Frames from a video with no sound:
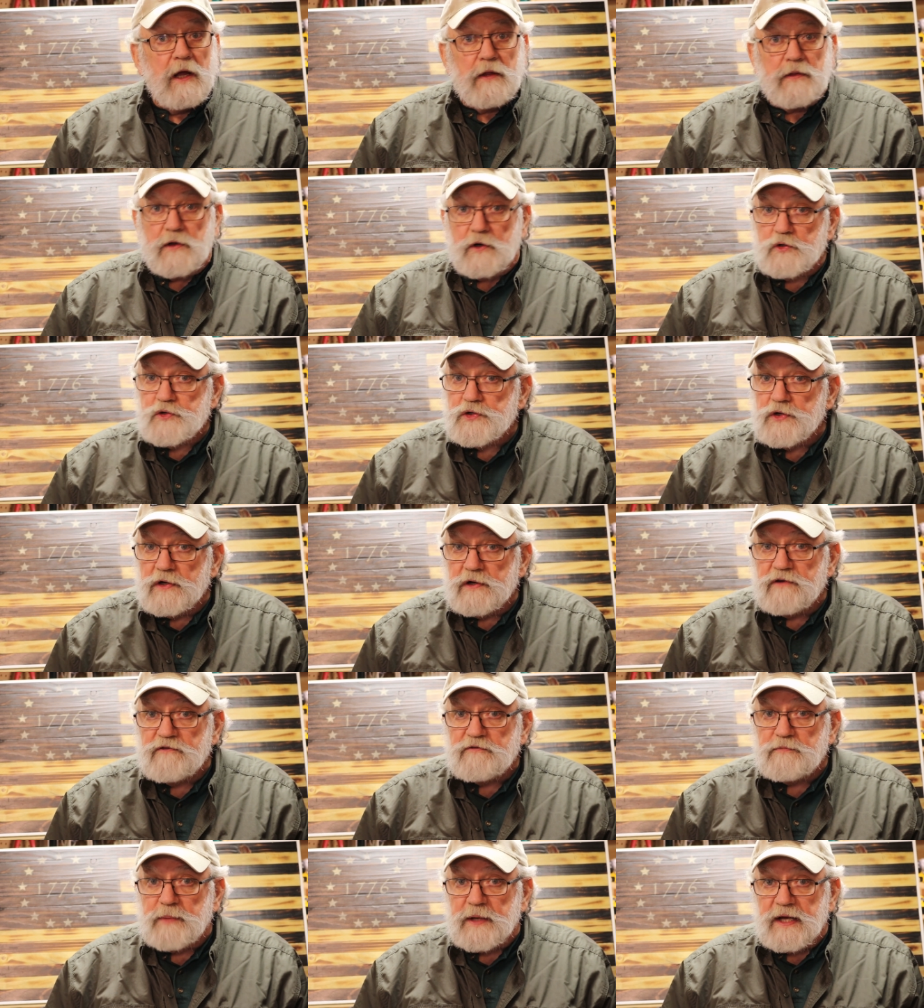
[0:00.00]
There should
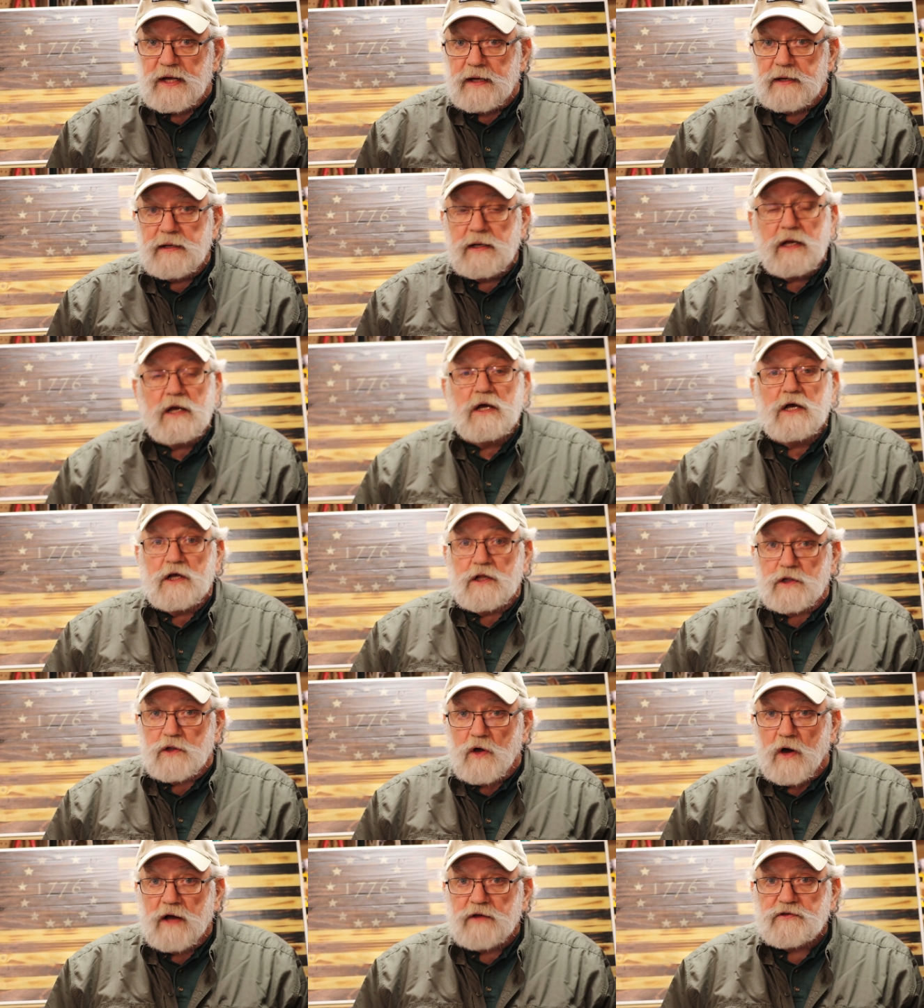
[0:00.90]
have been
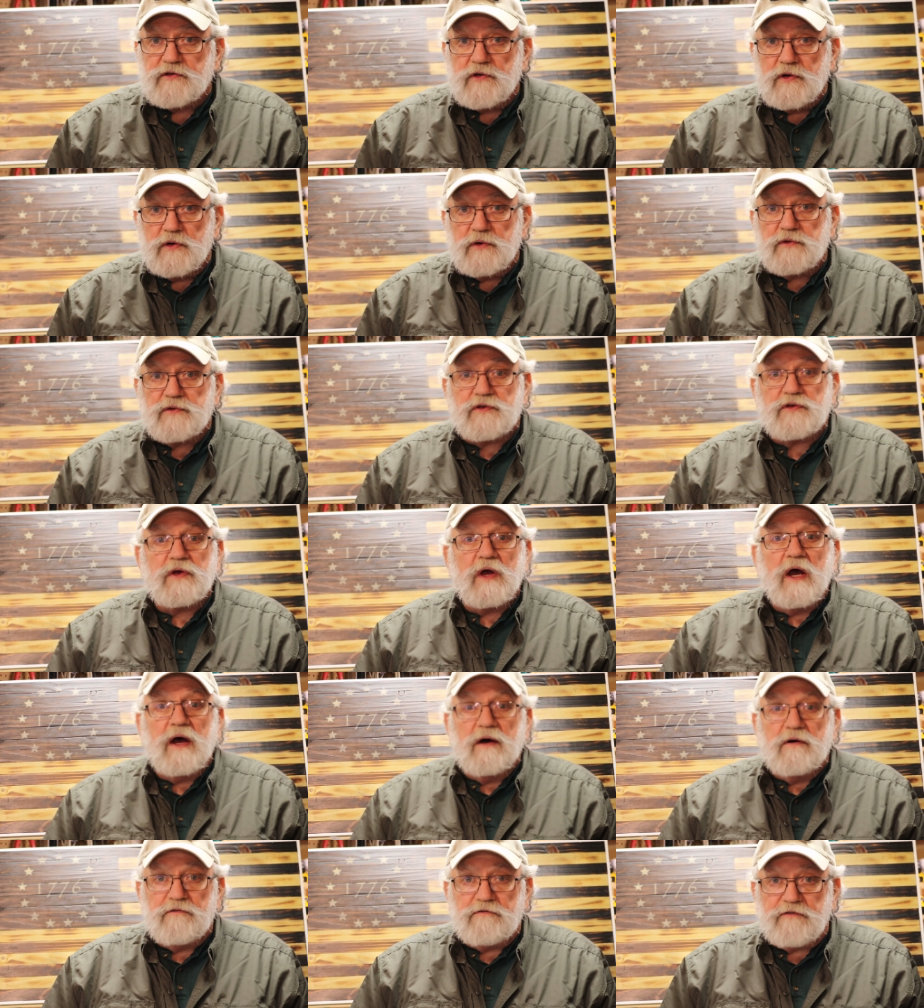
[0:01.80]
lawsuits
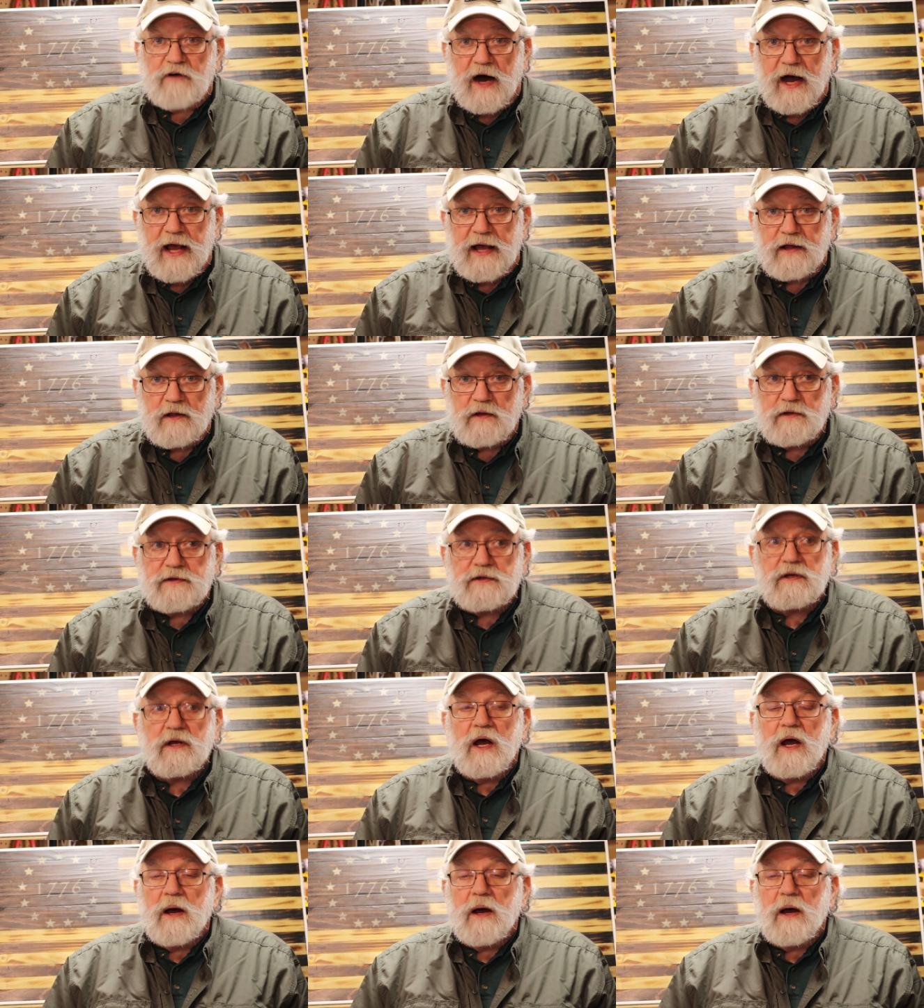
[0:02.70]
filed